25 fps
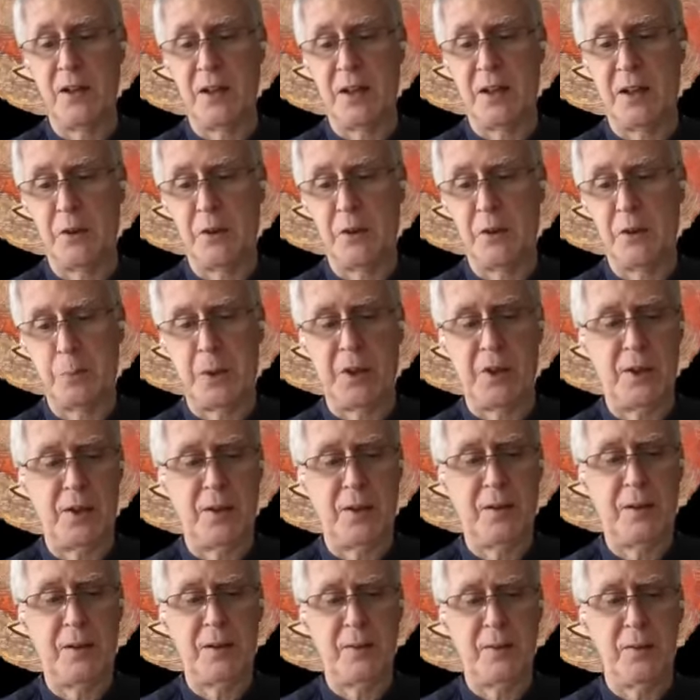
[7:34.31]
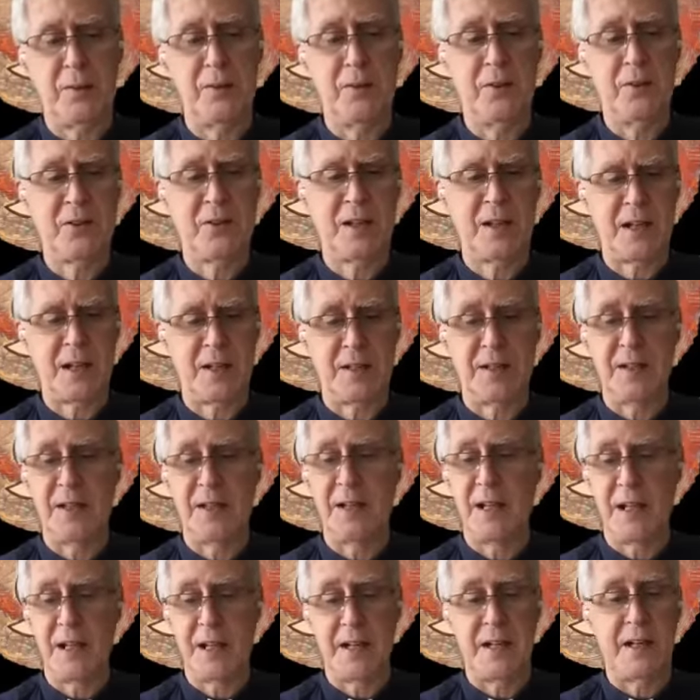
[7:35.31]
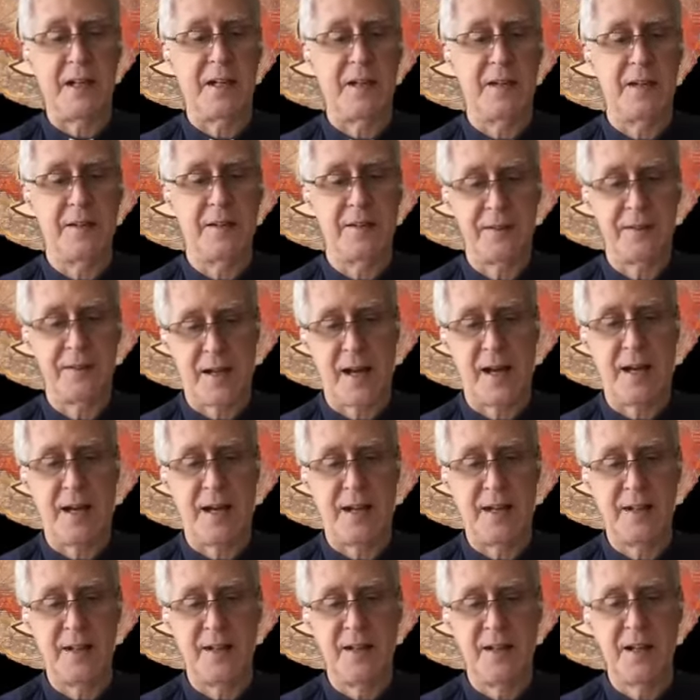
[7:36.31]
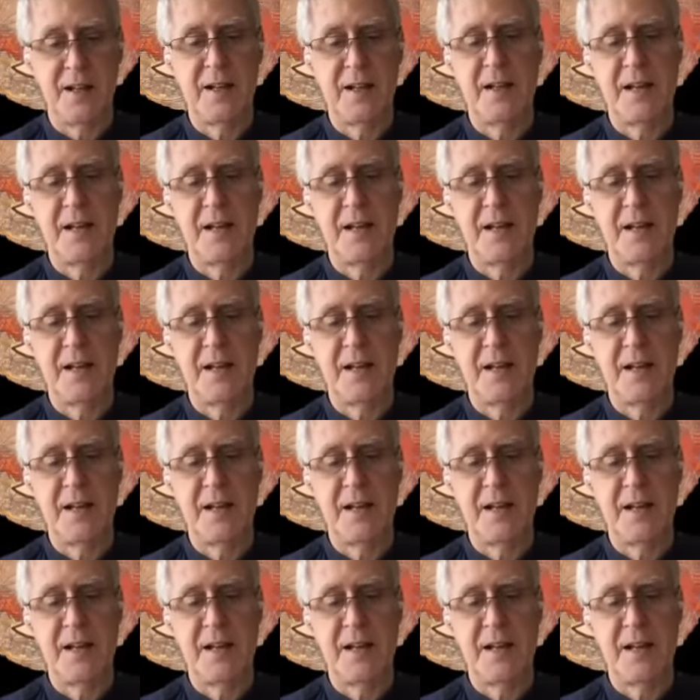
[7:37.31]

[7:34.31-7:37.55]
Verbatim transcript: and experiences can get inside